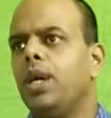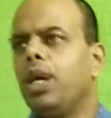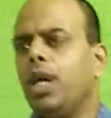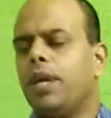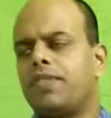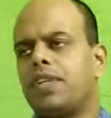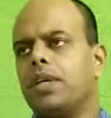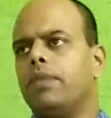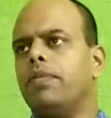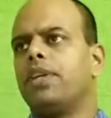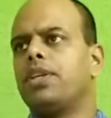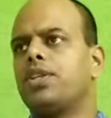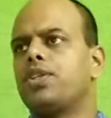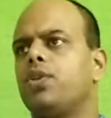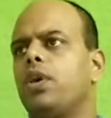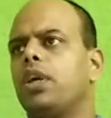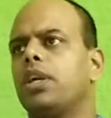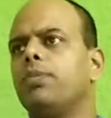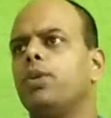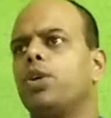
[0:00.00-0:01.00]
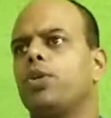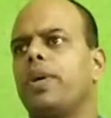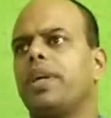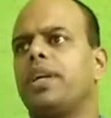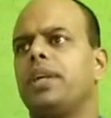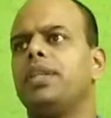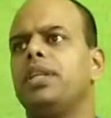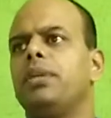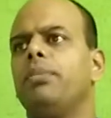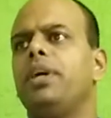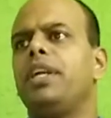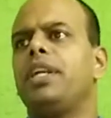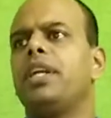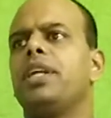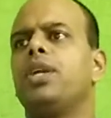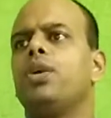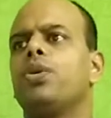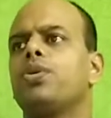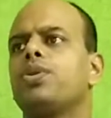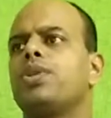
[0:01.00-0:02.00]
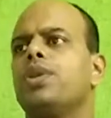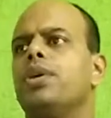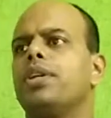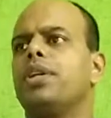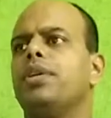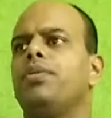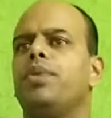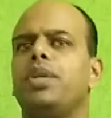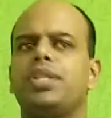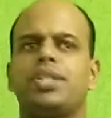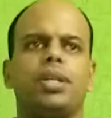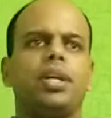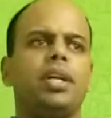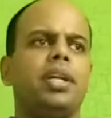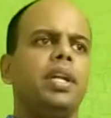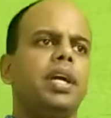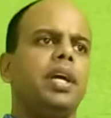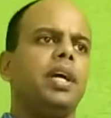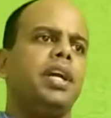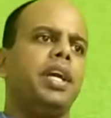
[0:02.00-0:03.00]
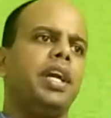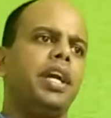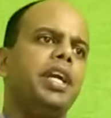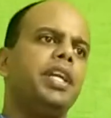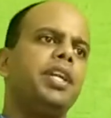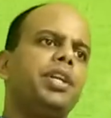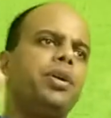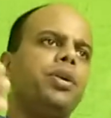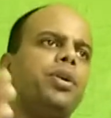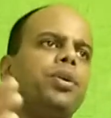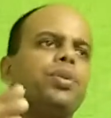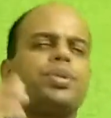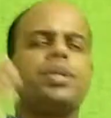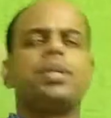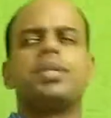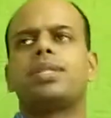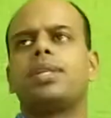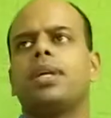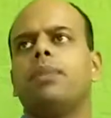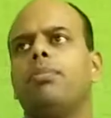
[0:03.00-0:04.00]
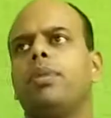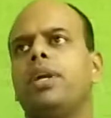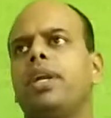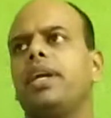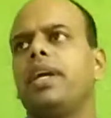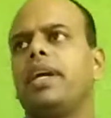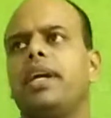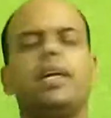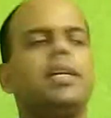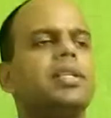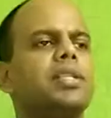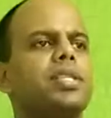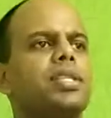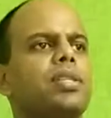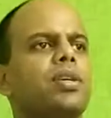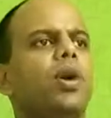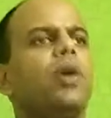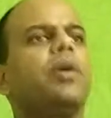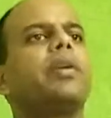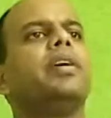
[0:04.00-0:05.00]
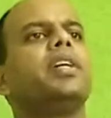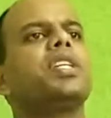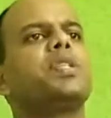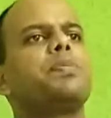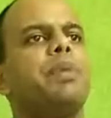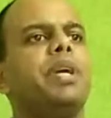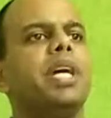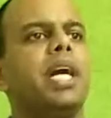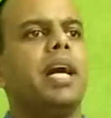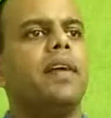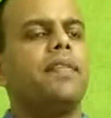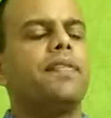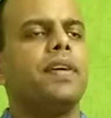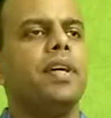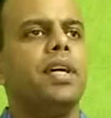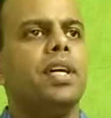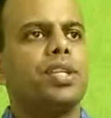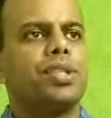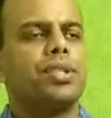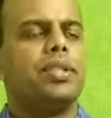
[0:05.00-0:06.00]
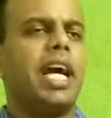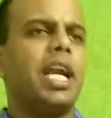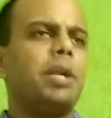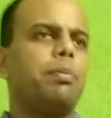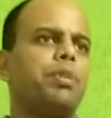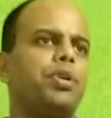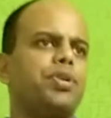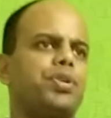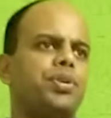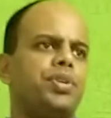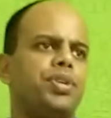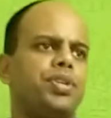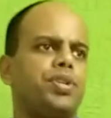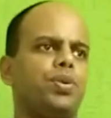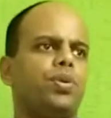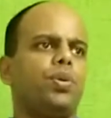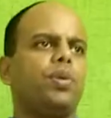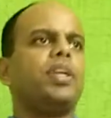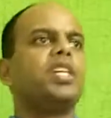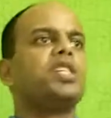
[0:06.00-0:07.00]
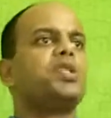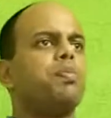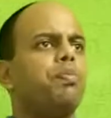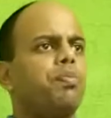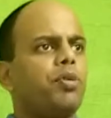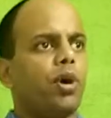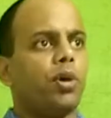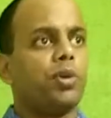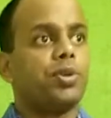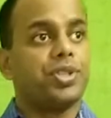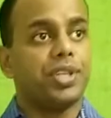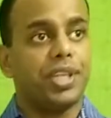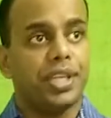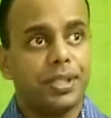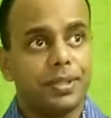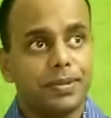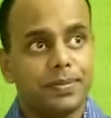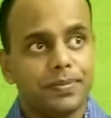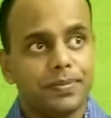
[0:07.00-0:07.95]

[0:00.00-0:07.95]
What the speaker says: If someone is not able to attend the meeting due to certain reason, he introduces somebody else on his behalf. So that person is known as proxy.